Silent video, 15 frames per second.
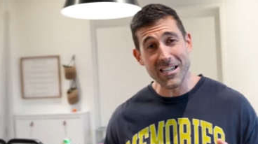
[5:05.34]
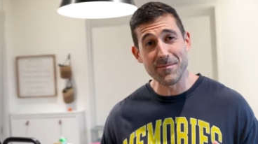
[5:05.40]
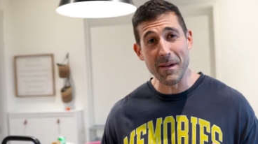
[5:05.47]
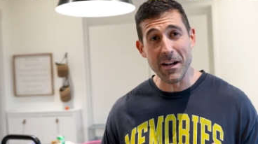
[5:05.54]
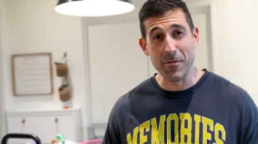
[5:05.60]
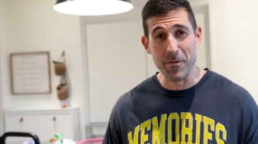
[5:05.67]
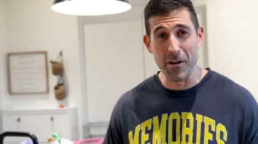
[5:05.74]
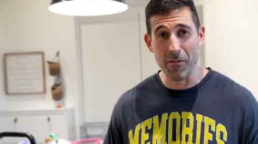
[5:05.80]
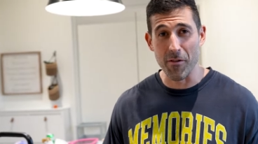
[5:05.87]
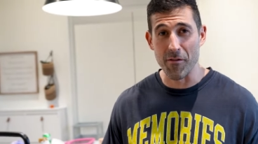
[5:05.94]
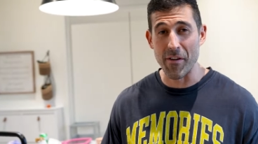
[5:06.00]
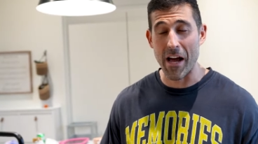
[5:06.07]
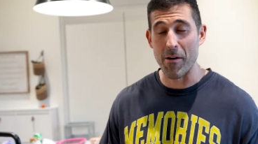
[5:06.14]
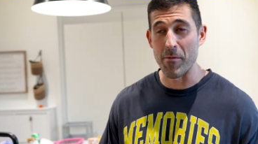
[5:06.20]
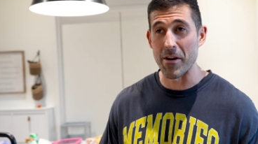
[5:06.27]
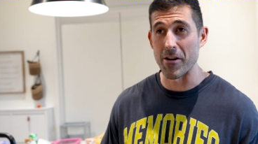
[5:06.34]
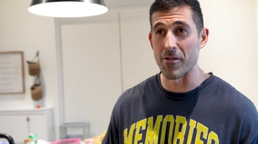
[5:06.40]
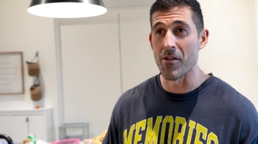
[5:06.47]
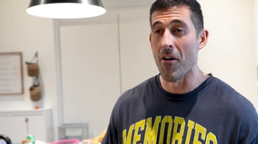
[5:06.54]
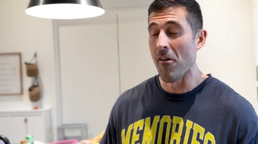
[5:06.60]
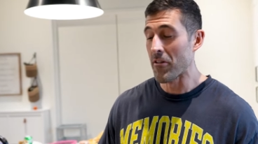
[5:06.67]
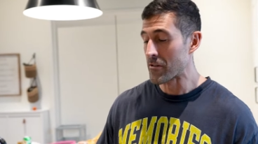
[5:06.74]
I just made a reel for Fat and
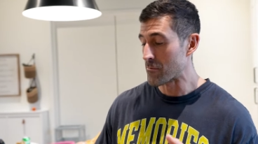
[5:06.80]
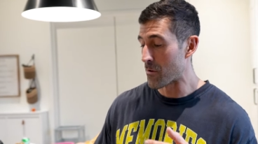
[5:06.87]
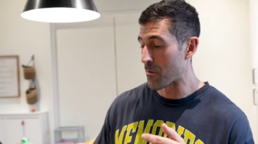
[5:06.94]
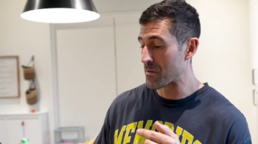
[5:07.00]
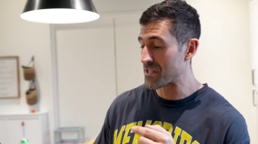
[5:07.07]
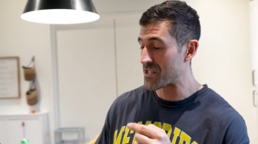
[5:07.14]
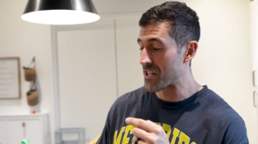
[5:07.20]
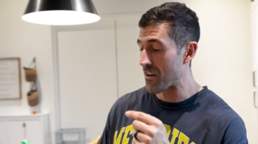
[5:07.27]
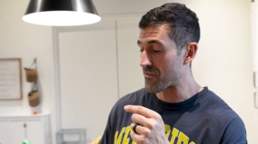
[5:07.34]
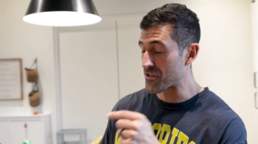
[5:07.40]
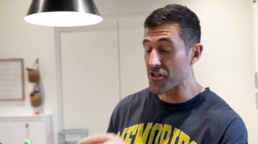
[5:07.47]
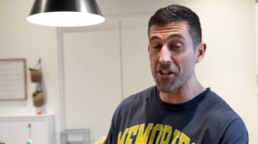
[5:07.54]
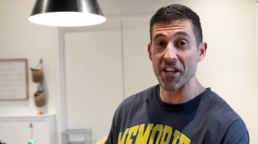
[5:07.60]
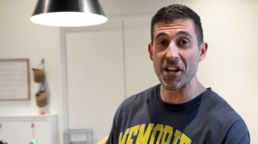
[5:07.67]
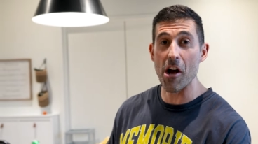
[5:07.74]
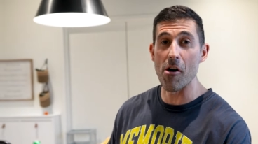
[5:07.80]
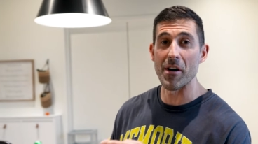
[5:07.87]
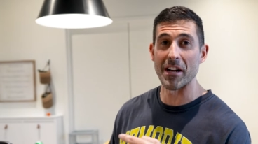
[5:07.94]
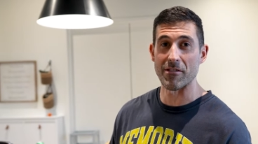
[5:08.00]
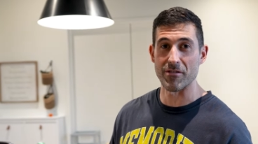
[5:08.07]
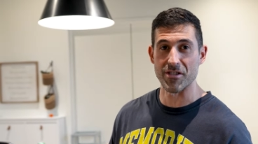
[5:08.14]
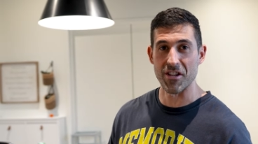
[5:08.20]
Weird where we stuffed cookie dough
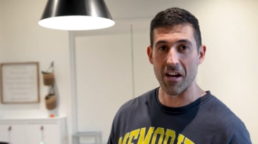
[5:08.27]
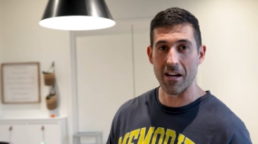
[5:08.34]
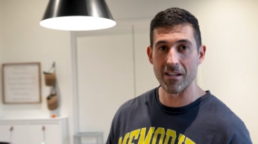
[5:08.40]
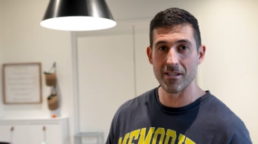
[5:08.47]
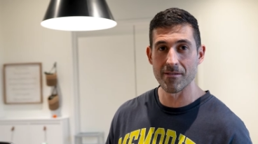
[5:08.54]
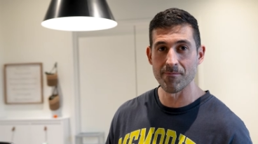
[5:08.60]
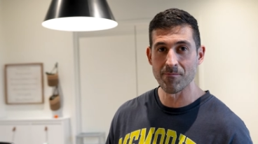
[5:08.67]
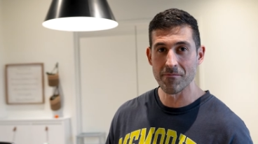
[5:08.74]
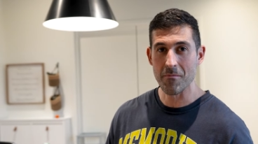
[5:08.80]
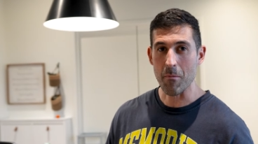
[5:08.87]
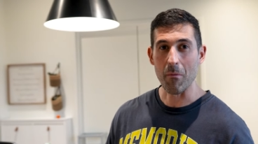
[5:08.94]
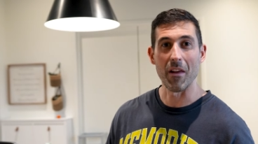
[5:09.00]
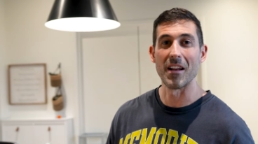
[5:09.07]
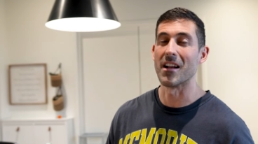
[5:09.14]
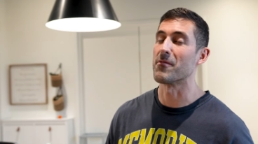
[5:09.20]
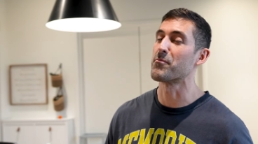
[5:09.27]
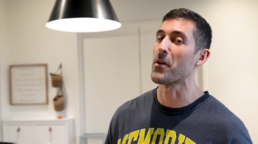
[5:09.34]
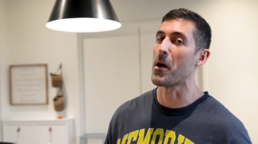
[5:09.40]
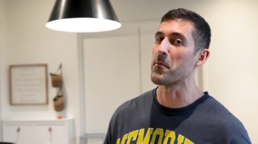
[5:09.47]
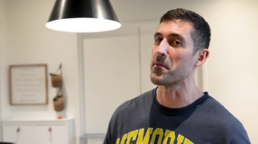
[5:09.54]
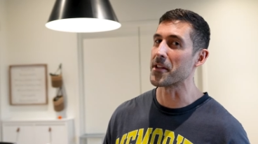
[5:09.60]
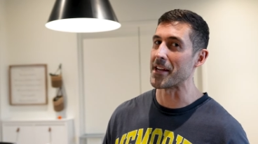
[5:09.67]
in croissants, and I've
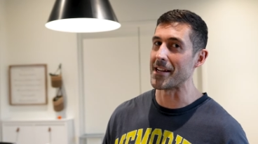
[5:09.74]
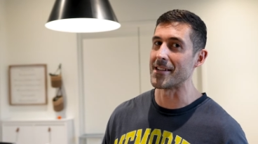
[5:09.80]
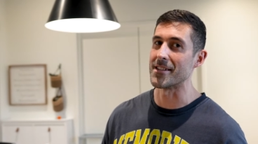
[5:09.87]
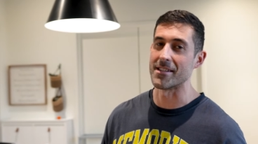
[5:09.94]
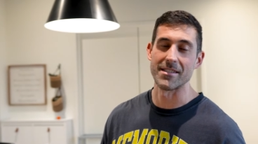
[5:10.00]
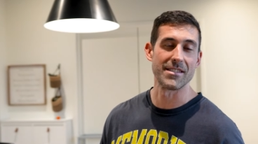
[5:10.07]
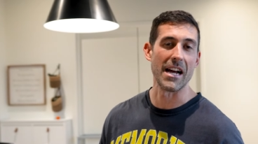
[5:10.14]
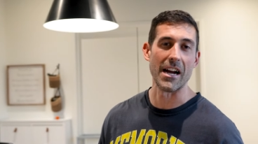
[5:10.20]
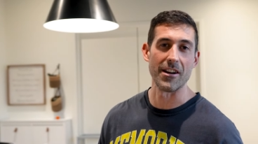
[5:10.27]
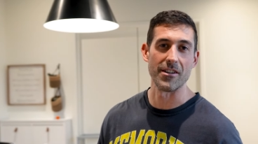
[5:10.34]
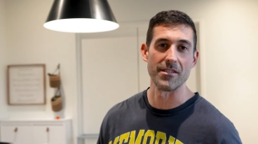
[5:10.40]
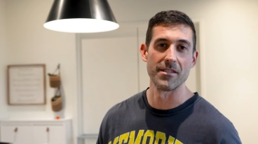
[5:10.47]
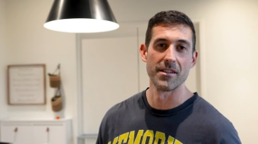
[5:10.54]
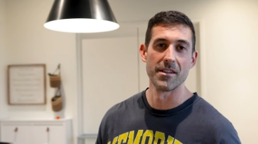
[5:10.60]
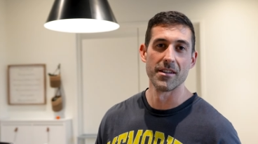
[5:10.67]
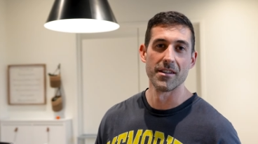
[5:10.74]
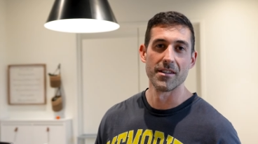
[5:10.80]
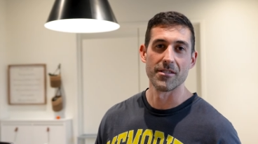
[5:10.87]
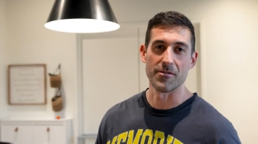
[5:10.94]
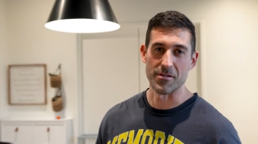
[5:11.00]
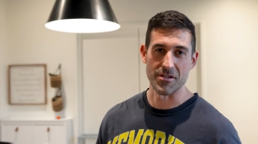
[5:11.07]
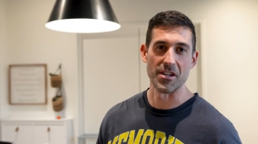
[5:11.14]
probably eaten an entire
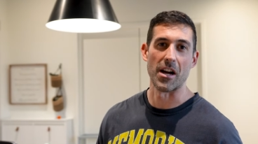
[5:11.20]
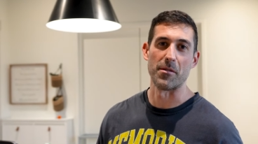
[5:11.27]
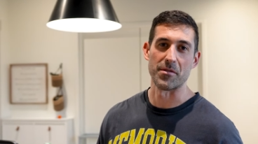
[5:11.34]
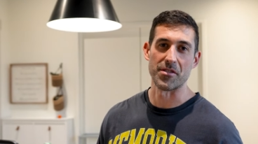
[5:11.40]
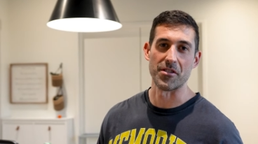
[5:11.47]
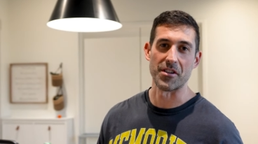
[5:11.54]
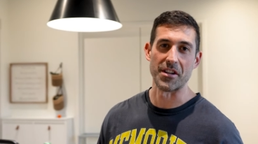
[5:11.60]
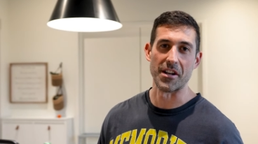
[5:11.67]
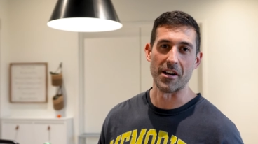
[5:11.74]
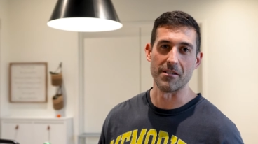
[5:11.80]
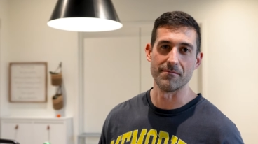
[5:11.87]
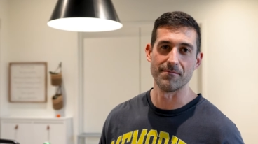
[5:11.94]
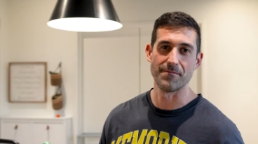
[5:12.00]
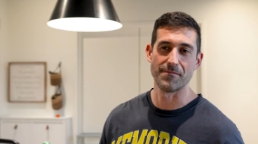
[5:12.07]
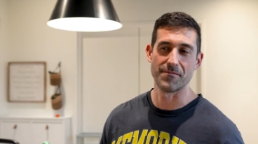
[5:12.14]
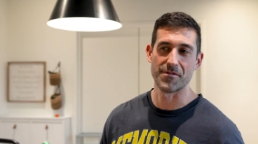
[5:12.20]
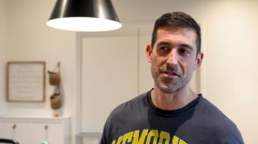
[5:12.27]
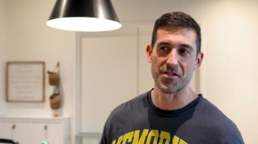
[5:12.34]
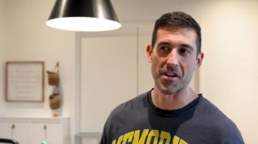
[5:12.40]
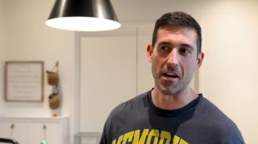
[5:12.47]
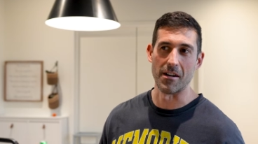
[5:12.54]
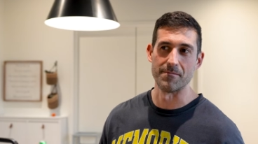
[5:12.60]
croissant with cookie dough.
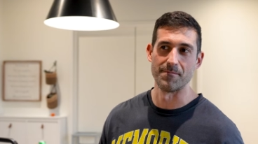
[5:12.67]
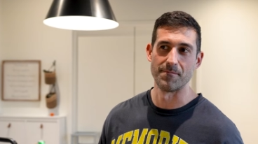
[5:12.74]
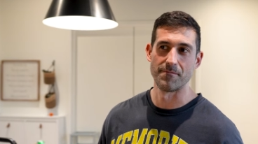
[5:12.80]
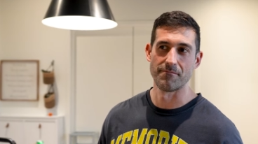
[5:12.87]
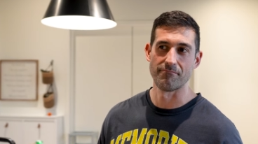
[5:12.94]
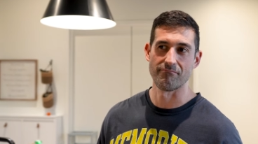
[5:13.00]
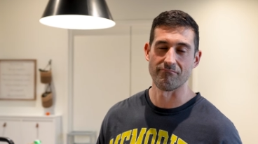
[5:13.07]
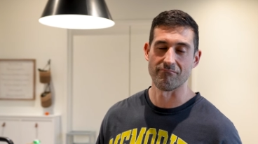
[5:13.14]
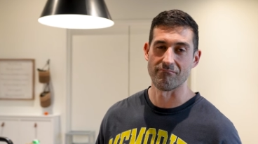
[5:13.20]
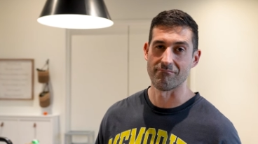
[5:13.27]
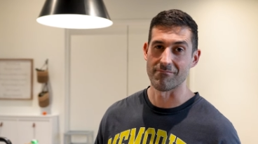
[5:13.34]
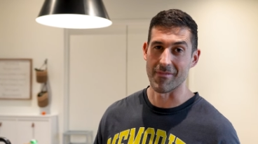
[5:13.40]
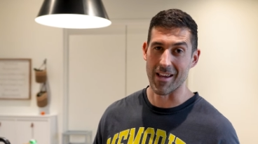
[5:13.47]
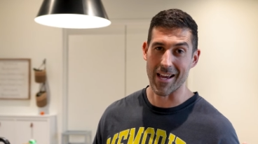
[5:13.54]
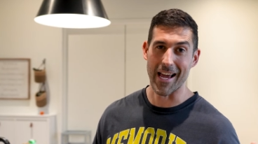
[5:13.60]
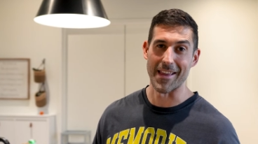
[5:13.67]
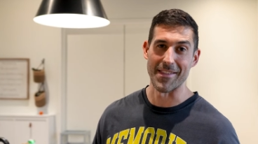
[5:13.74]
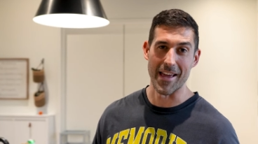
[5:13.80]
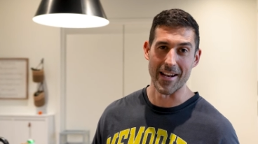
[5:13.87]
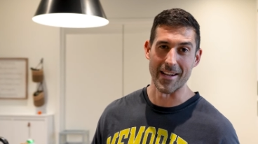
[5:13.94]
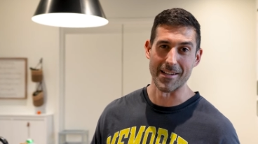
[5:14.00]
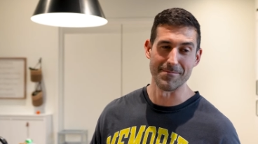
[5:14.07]
So, add
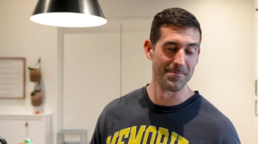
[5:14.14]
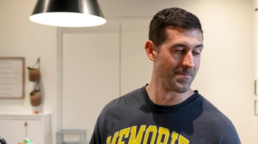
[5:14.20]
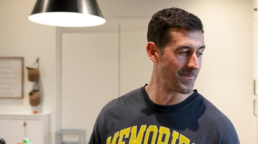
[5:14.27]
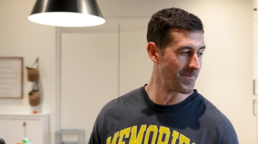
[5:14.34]
that in.